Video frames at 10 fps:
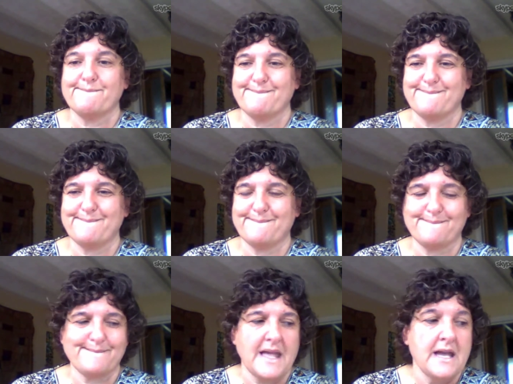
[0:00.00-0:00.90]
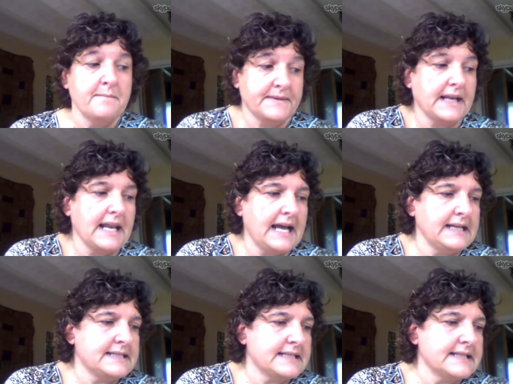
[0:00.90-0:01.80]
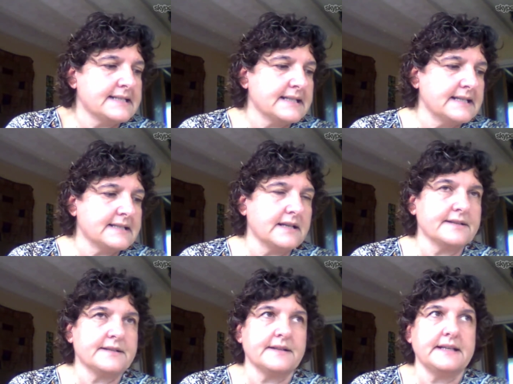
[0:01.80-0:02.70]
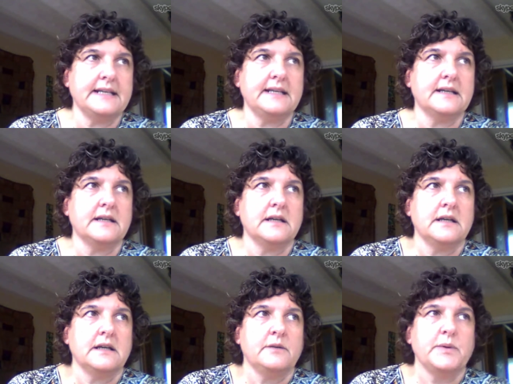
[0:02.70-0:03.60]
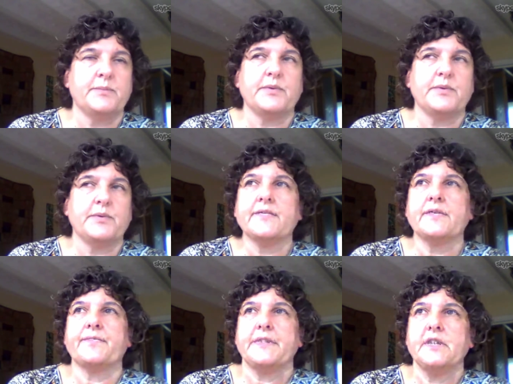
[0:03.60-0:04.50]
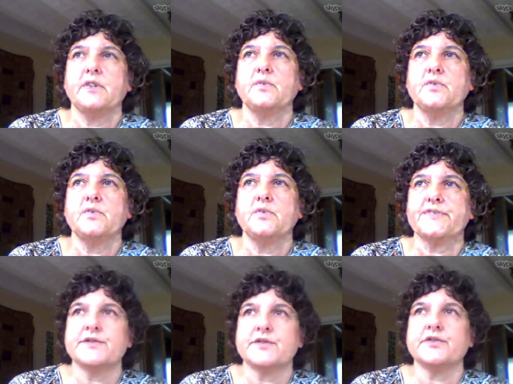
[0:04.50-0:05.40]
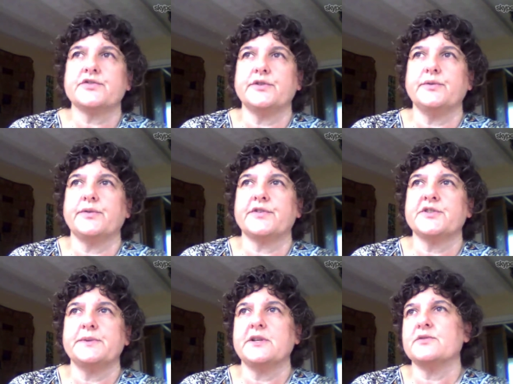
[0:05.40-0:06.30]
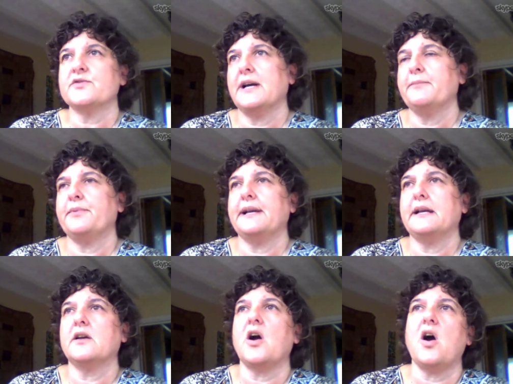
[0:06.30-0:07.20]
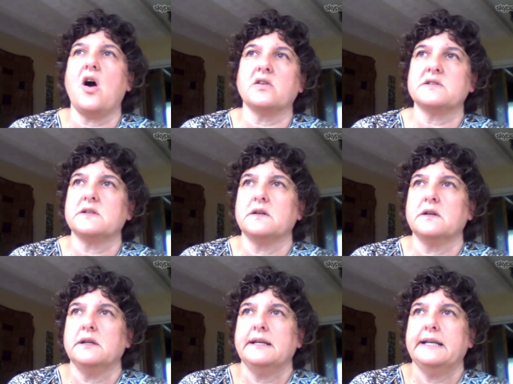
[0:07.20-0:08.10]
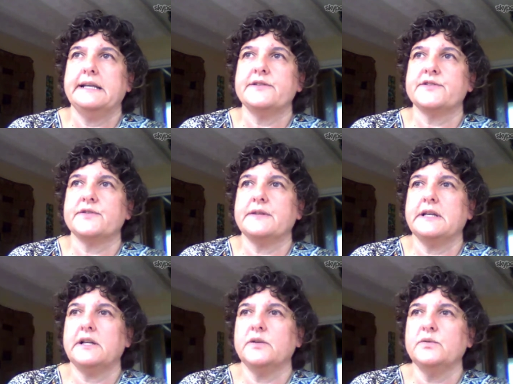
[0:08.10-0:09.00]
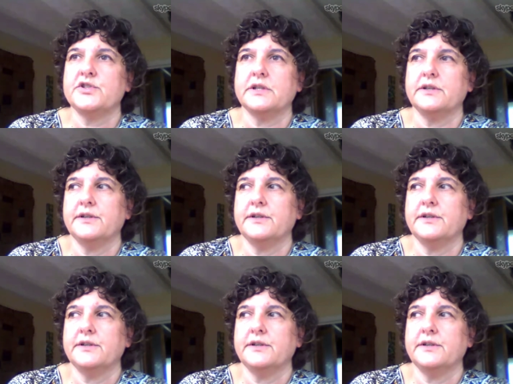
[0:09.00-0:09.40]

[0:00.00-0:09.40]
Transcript: Mm. But the light is is under the. We bring the, the illusions to the truth, so we don't try and bring God into the illusion.